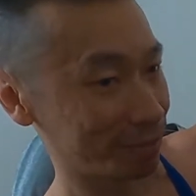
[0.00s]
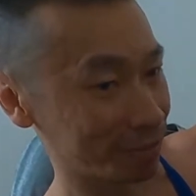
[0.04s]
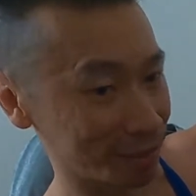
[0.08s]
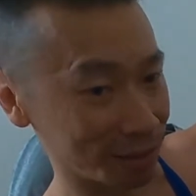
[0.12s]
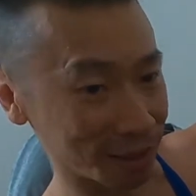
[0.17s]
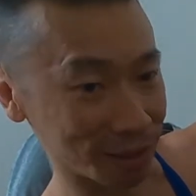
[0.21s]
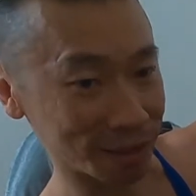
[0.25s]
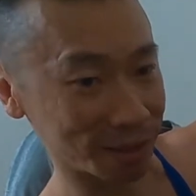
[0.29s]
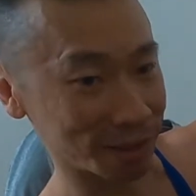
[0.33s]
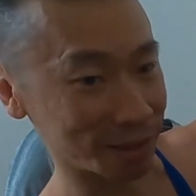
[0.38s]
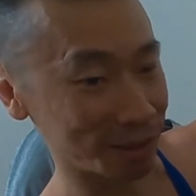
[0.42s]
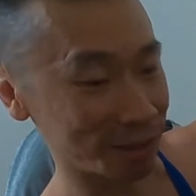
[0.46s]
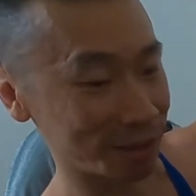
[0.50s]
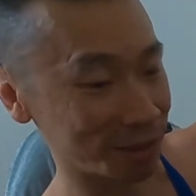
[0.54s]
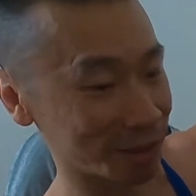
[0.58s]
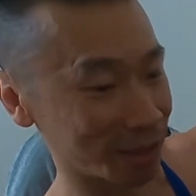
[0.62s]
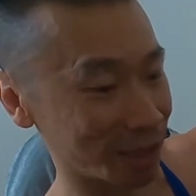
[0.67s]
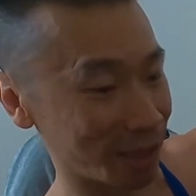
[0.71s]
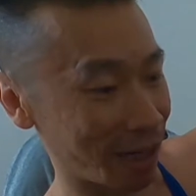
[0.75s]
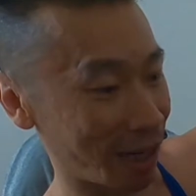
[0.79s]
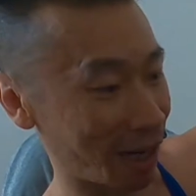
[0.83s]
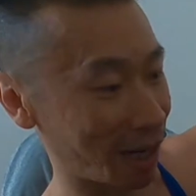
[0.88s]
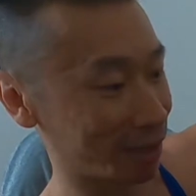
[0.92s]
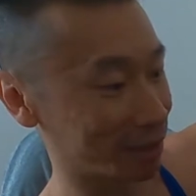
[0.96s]
just use
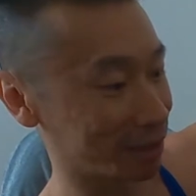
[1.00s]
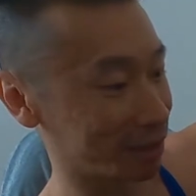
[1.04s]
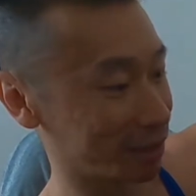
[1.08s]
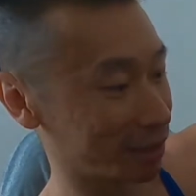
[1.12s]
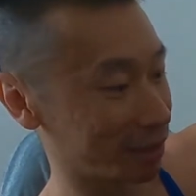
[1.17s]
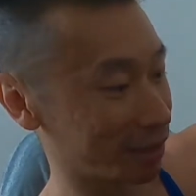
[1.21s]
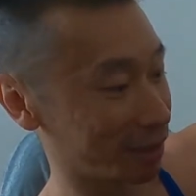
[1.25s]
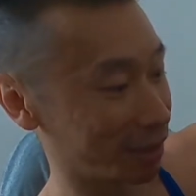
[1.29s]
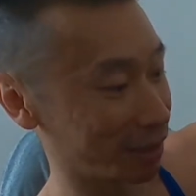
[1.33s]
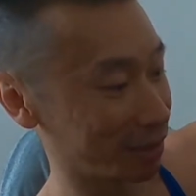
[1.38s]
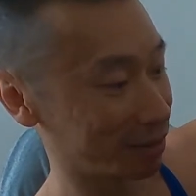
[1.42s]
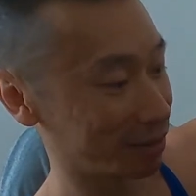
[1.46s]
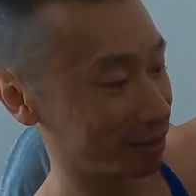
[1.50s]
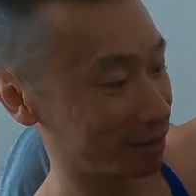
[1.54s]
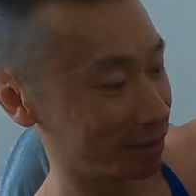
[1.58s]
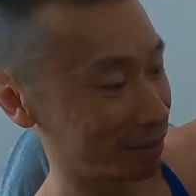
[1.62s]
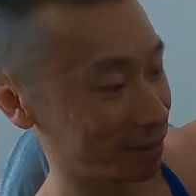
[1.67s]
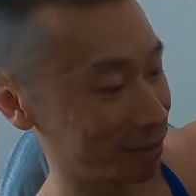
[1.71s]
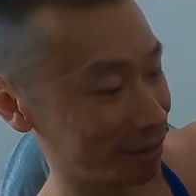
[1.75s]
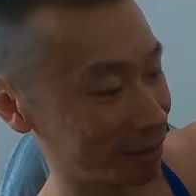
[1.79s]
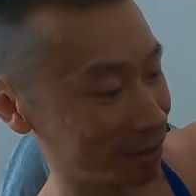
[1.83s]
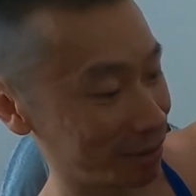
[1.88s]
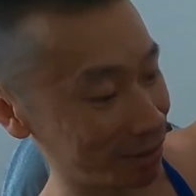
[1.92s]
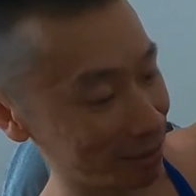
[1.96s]
it as, you
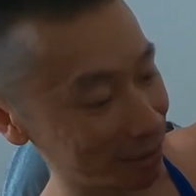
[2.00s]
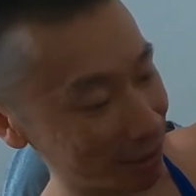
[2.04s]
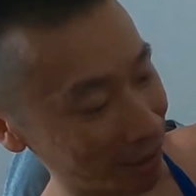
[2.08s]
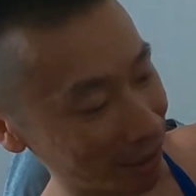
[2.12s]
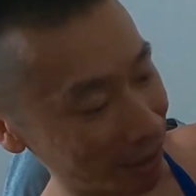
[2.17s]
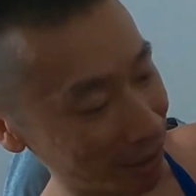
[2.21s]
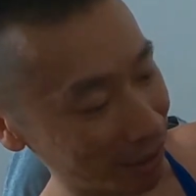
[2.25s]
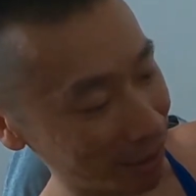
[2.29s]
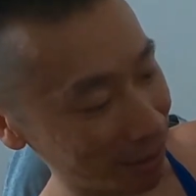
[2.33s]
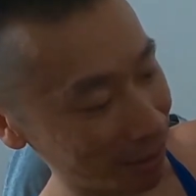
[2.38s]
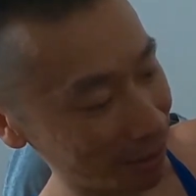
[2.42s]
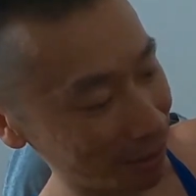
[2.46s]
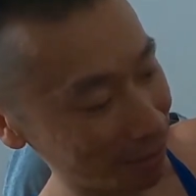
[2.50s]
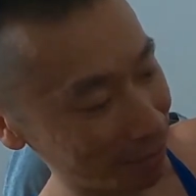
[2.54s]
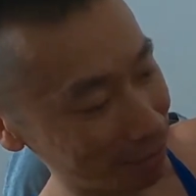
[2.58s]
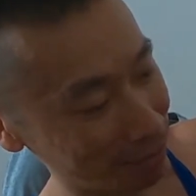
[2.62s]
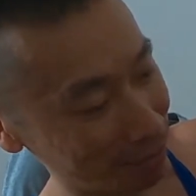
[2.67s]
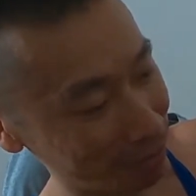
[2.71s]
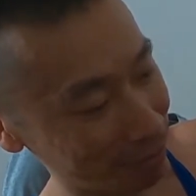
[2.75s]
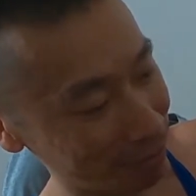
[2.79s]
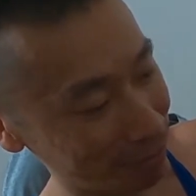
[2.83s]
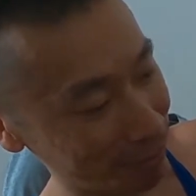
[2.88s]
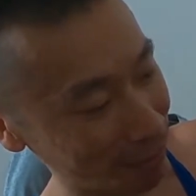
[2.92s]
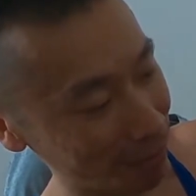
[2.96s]
know,
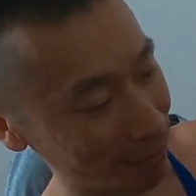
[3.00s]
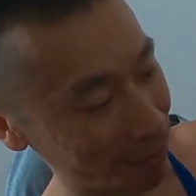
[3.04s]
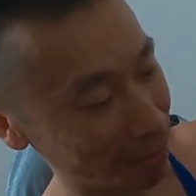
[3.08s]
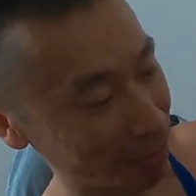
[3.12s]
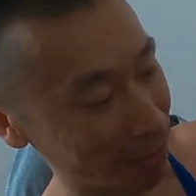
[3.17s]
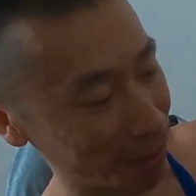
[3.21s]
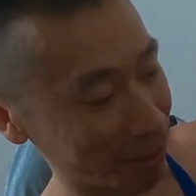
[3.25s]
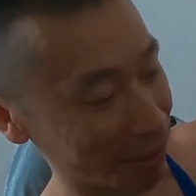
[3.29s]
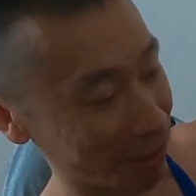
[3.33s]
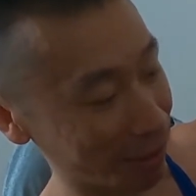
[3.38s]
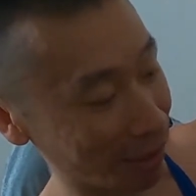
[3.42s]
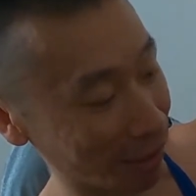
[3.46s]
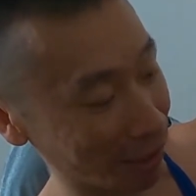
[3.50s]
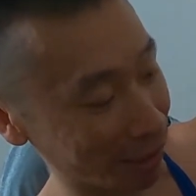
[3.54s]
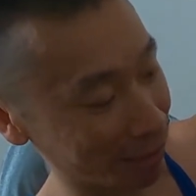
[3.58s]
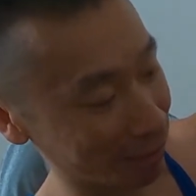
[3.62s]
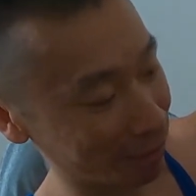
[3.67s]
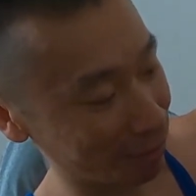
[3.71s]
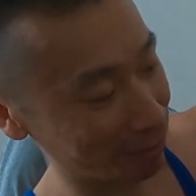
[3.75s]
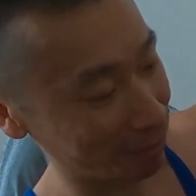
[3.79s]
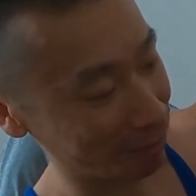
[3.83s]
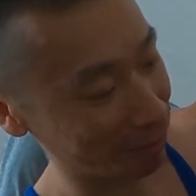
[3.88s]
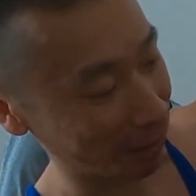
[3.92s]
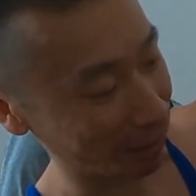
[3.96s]
maybe put in like
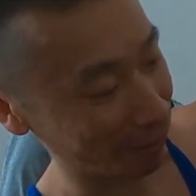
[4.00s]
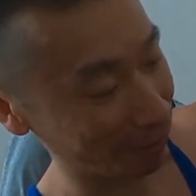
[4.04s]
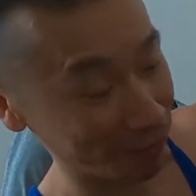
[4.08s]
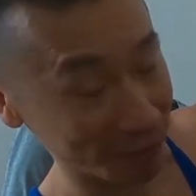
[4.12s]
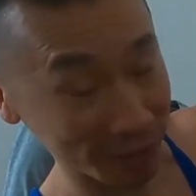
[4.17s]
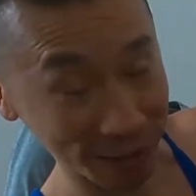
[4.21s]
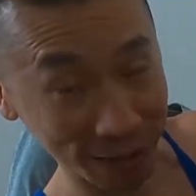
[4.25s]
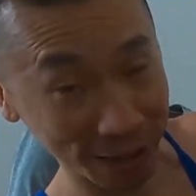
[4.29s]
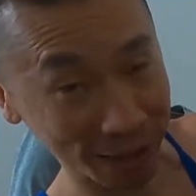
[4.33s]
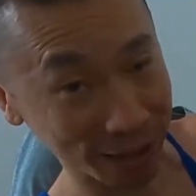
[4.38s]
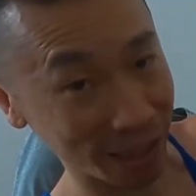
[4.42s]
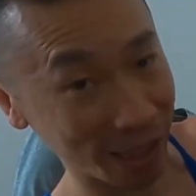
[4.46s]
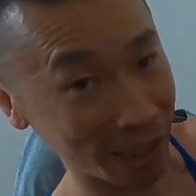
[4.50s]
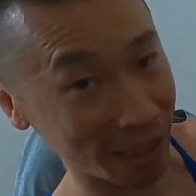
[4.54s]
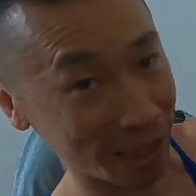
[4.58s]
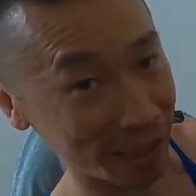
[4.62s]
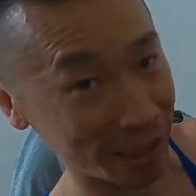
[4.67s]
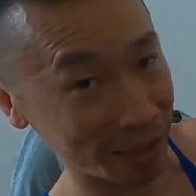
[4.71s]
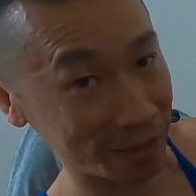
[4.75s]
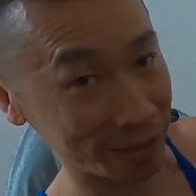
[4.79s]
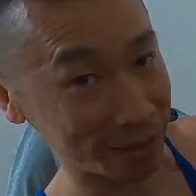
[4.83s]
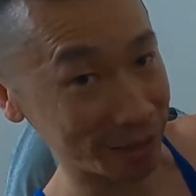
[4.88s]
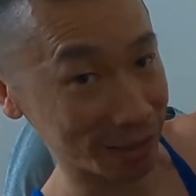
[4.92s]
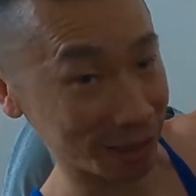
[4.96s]
my first
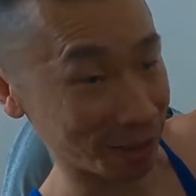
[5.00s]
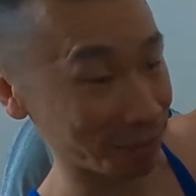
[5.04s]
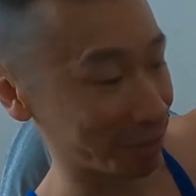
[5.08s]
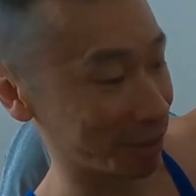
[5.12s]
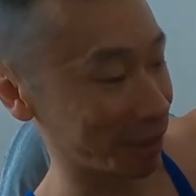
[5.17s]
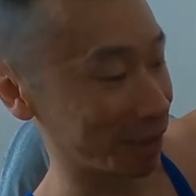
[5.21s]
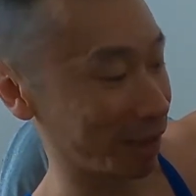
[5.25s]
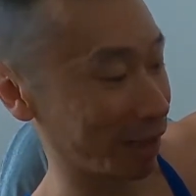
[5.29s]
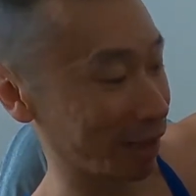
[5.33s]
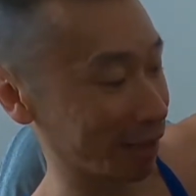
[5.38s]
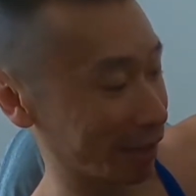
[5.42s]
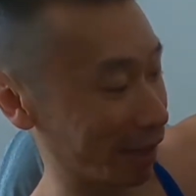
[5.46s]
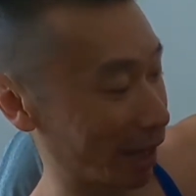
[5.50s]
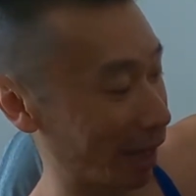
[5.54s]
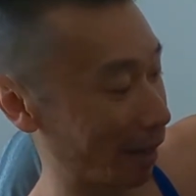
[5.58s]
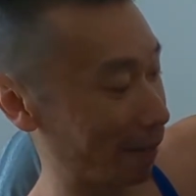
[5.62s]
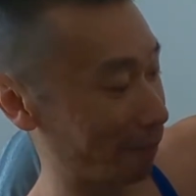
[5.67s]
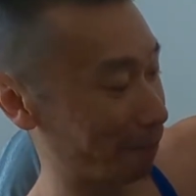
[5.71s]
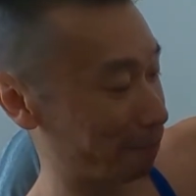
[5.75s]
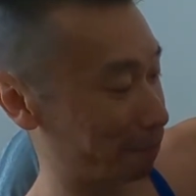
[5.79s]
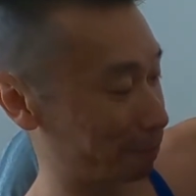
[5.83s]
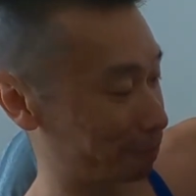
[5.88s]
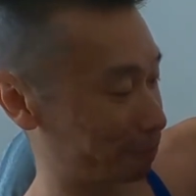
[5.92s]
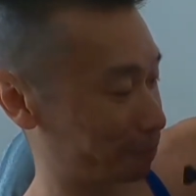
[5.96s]
aid or something like
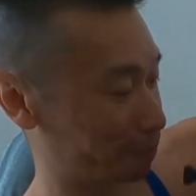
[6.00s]
that.